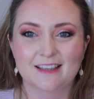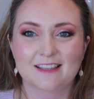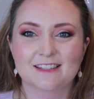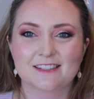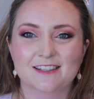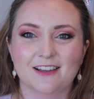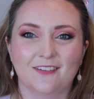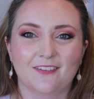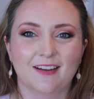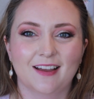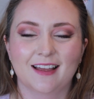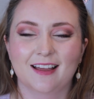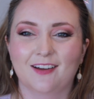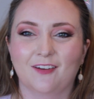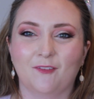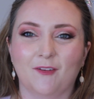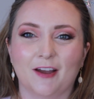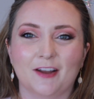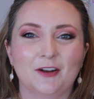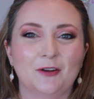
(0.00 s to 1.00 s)
So
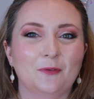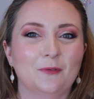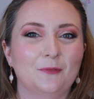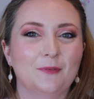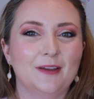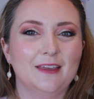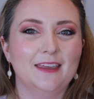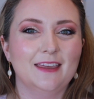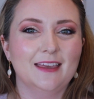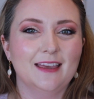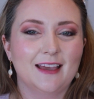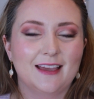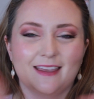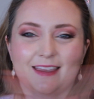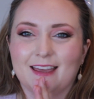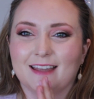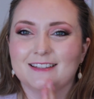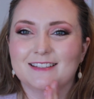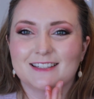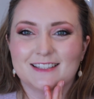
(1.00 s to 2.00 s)
why don't we
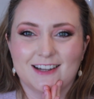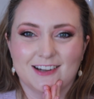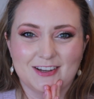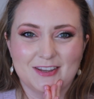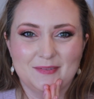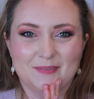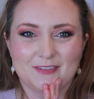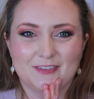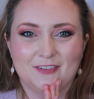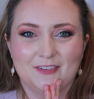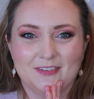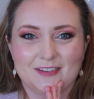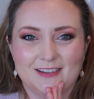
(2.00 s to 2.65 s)
get to talking about the whole